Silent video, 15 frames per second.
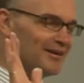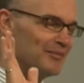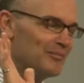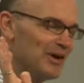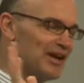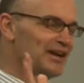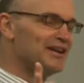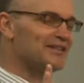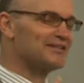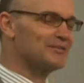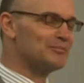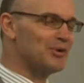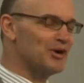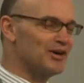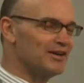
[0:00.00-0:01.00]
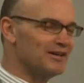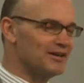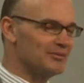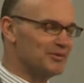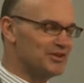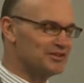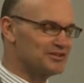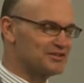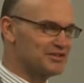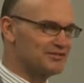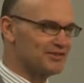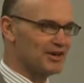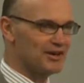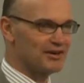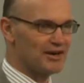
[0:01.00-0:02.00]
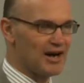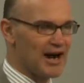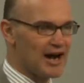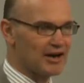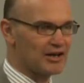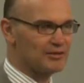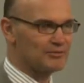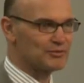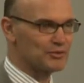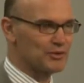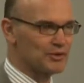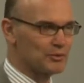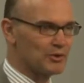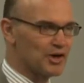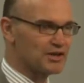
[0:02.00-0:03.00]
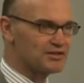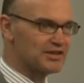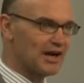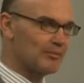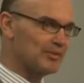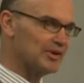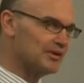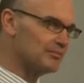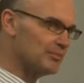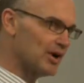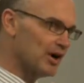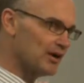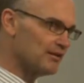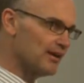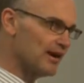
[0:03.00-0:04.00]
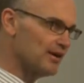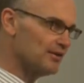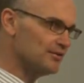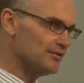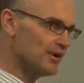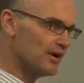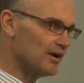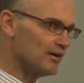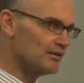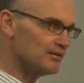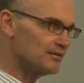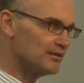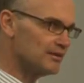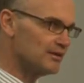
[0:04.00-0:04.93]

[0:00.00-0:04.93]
but it is important that we achieve our outcomes for the workshop, and part of that is our